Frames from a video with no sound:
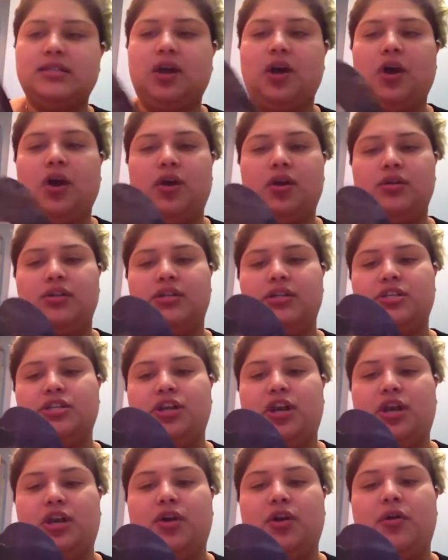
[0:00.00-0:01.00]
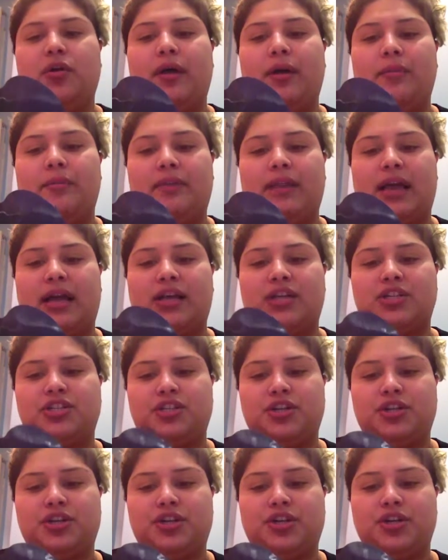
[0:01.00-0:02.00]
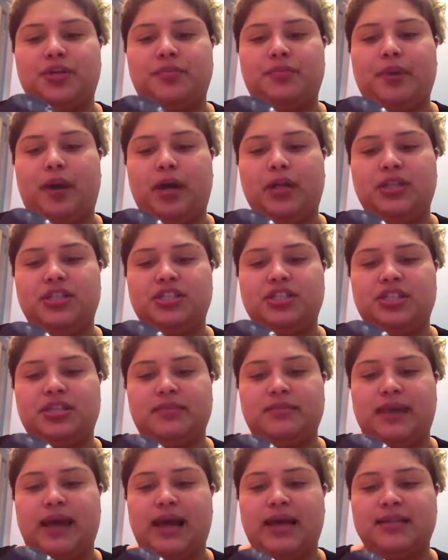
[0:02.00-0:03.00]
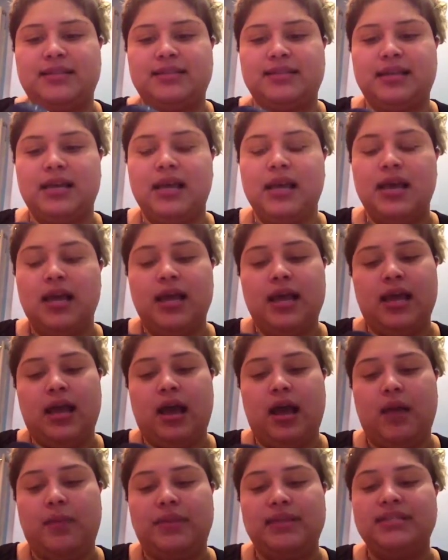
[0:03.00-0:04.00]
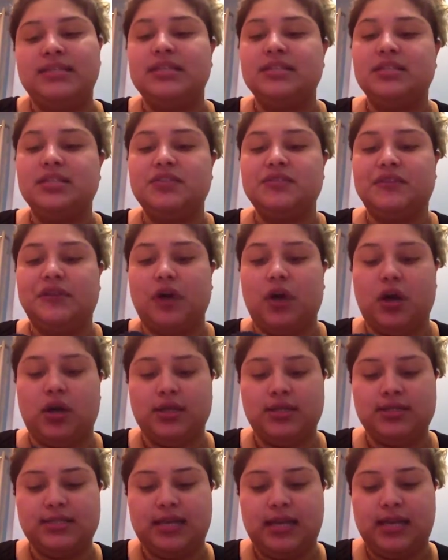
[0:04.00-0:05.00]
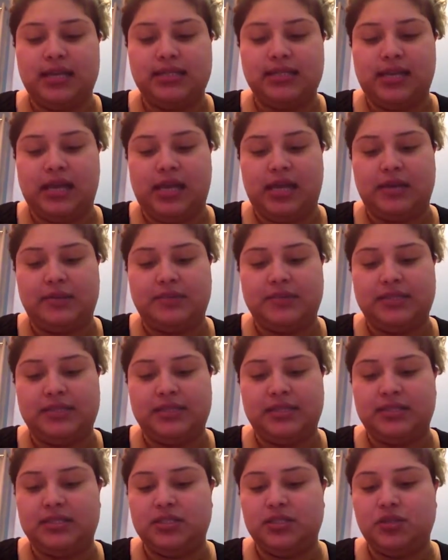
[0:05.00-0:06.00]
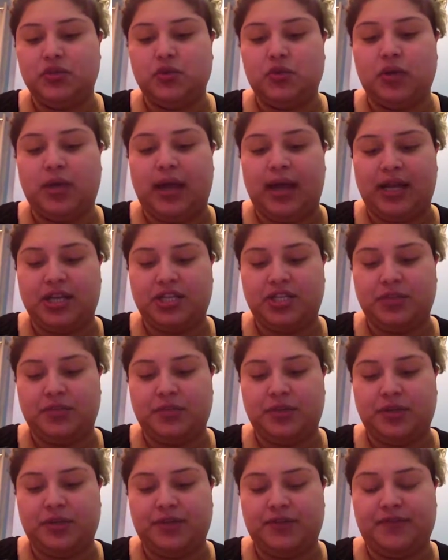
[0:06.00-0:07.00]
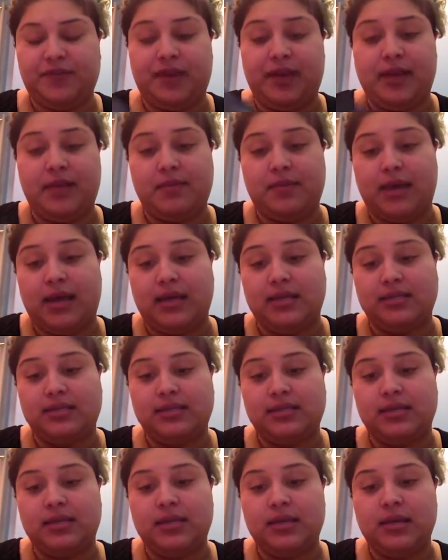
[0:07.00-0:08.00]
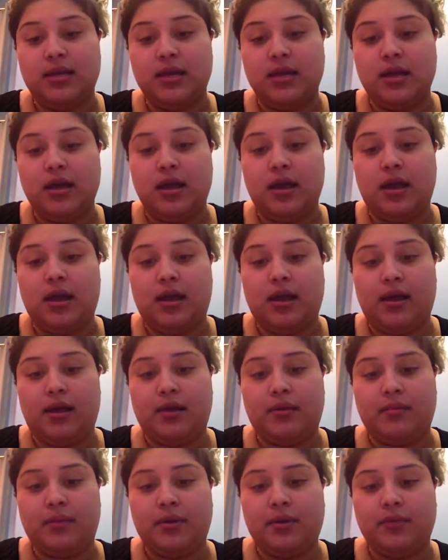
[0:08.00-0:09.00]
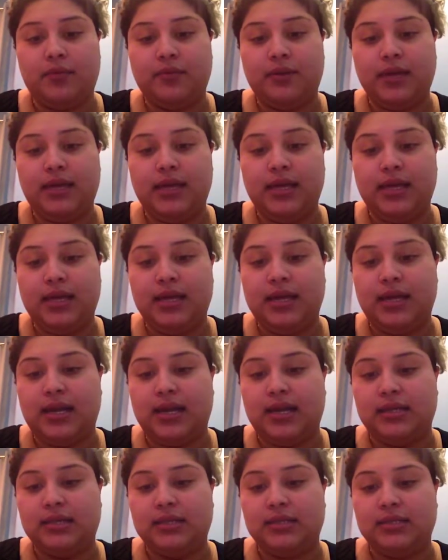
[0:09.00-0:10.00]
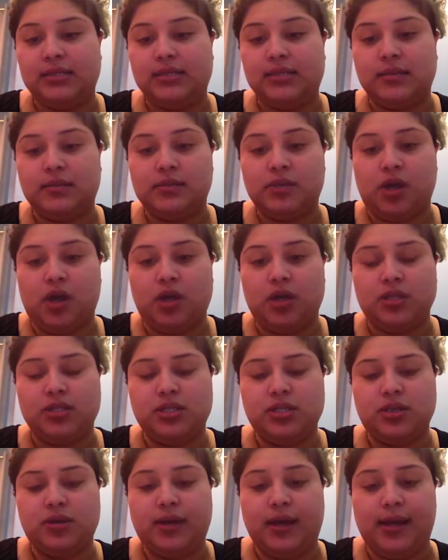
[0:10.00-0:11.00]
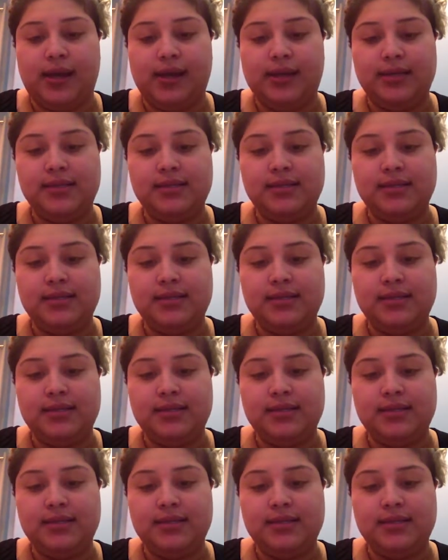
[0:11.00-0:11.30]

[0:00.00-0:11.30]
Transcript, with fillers: is called charcoal and black sugar polishing mask. Um, it says it's for all skin types. It's a dual action purifying mask. I'm reading it as I'm talking to you